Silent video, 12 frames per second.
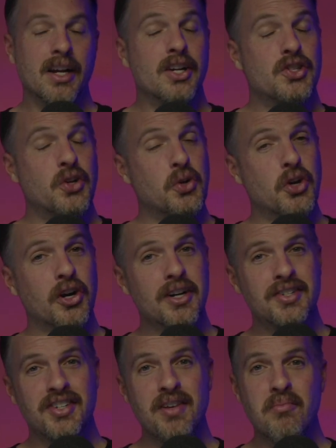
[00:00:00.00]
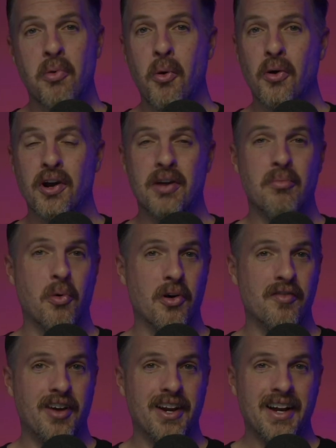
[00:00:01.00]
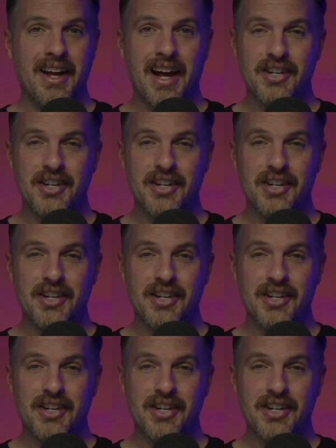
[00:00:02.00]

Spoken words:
So you're going to see more and more of it as you